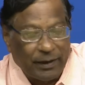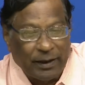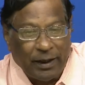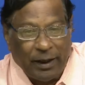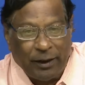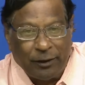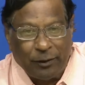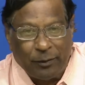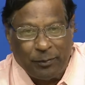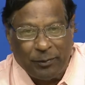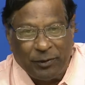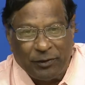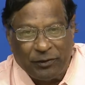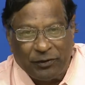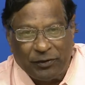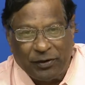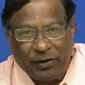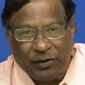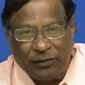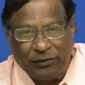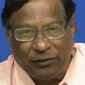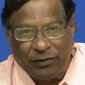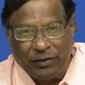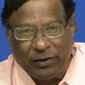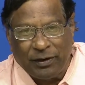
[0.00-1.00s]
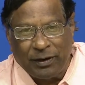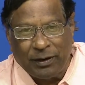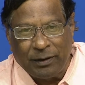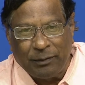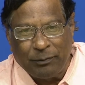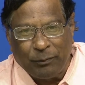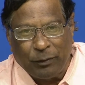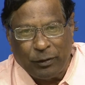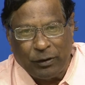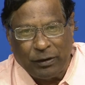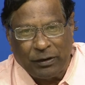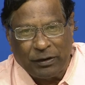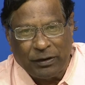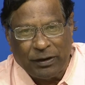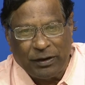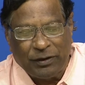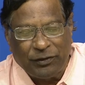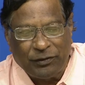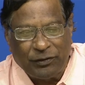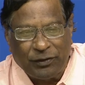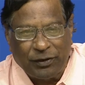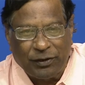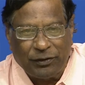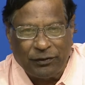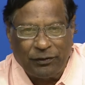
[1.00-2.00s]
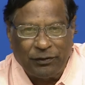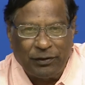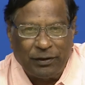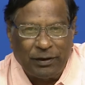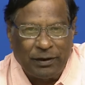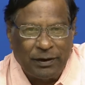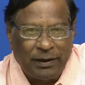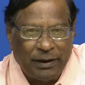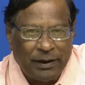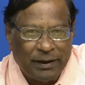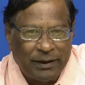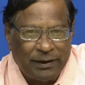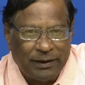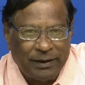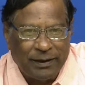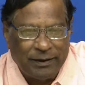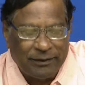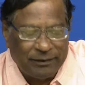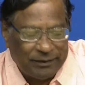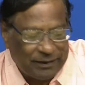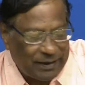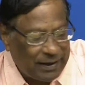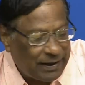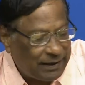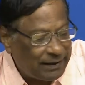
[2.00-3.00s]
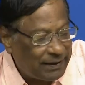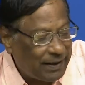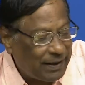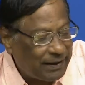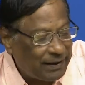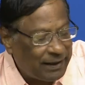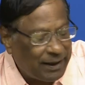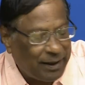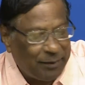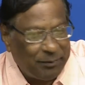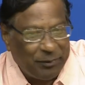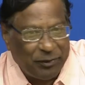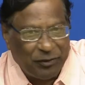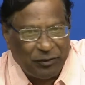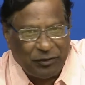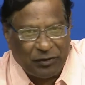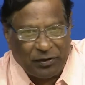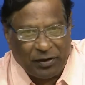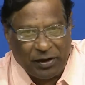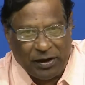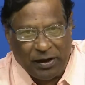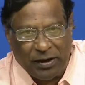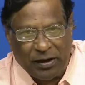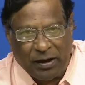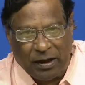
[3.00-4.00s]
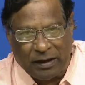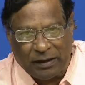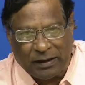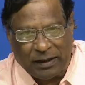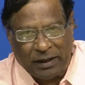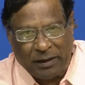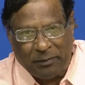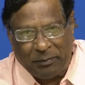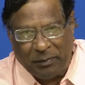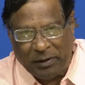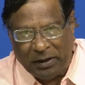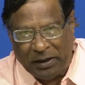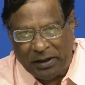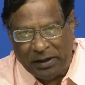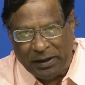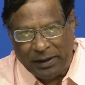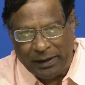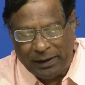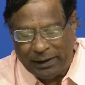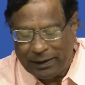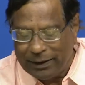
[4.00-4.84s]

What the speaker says: atomic structure, molecular structure, and things like that, chemistry, alchemy,